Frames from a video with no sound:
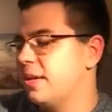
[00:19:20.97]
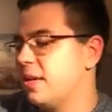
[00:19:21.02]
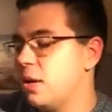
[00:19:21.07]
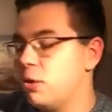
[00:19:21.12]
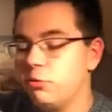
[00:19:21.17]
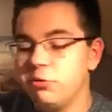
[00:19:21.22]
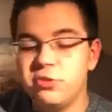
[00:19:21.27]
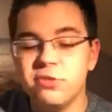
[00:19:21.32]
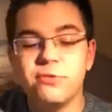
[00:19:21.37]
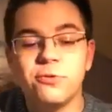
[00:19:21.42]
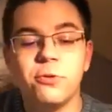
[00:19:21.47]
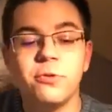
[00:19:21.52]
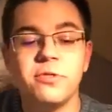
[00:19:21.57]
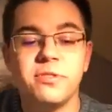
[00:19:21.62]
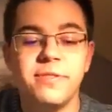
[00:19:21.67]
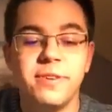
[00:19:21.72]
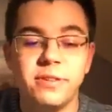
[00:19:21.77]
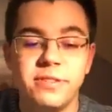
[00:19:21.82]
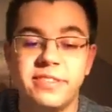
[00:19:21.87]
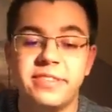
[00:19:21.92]
Which is of course
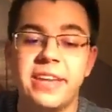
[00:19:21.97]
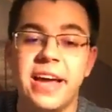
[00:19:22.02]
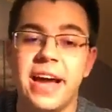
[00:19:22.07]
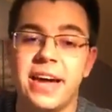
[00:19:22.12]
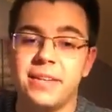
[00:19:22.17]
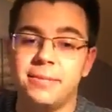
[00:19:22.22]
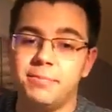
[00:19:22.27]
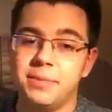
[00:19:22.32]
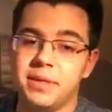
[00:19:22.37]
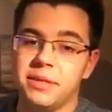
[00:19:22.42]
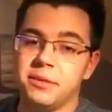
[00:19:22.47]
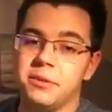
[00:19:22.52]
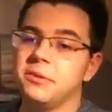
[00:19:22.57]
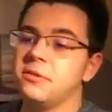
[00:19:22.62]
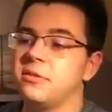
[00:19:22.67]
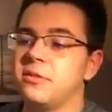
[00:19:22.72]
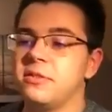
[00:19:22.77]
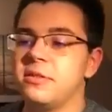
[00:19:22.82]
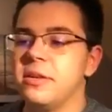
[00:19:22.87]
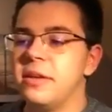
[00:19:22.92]
very sad
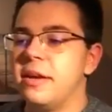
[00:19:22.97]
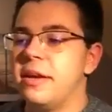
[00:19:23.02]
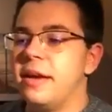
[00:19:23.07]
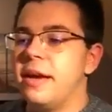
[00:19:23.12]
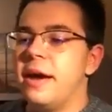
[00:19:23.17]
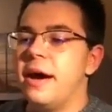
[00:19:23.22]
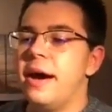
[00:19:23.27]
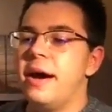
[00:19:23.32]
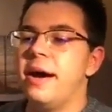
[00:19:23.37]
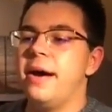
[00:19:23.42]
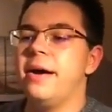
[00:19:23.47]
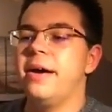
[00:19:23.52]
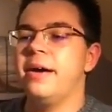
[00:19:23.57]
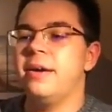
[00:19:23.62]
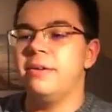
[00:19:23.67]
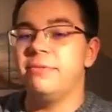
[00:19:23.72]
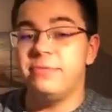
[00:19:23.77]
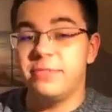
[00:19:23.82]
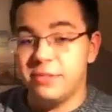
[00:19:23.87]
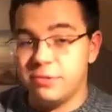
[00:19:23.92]
because
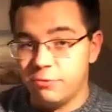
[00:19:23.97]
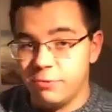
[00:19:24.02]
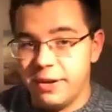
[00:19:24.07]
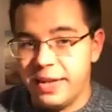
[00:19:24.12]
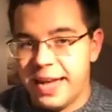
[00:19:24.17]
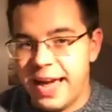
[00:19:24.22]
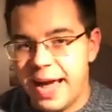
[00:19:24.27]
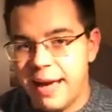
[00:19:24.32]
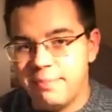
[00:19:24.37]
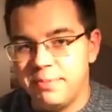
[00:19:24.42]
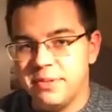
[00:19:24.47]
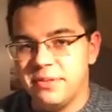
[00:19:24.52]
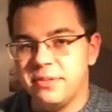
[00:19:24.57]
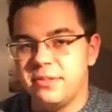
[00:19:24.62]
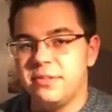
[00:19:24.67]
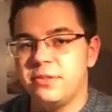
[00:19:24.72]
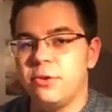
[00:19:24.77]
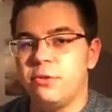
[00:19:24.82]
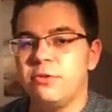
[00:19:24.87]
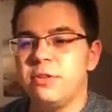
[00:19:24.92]
if this really happens,
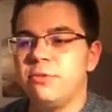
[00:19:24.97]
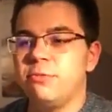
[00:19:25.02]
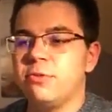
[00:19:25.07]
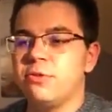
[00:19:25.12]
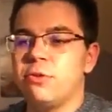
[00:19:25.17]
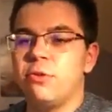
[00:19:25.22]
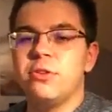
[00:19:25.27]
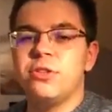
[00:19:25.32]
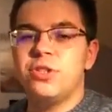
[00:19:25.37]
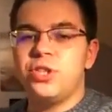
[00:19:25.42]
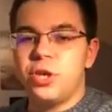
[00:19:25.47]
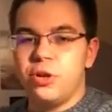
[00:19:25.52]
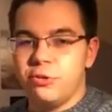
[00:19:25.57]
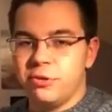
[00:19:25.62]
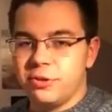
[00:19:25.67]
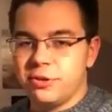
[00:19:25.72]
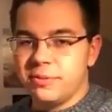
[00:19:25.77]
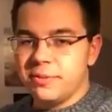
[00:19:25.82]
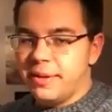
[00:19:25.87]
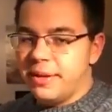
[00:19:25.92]
so it was all a joke,
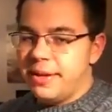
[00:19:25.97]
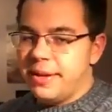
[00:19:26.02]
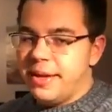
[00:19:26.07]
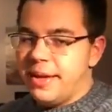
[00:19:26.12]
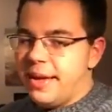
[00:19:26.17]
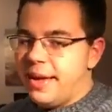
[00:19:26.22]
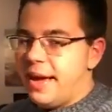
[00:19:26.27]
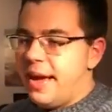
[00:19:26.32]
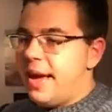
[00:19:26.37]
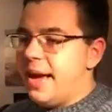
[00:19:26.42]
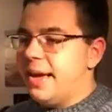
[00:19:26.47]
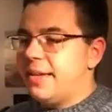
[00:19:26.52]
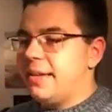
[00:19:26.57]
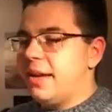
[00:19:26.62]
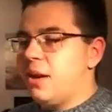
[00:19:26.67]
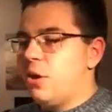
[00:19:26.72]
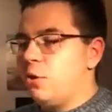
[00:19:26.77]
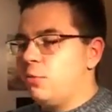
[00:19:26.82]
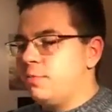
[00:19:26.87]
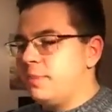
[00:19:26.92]
and I
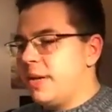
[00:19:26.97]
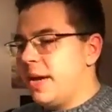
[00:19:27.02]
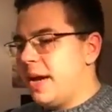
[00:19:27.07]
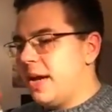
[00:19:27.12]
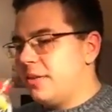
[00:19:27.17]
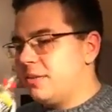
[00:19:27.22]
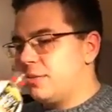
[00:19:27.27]
hope that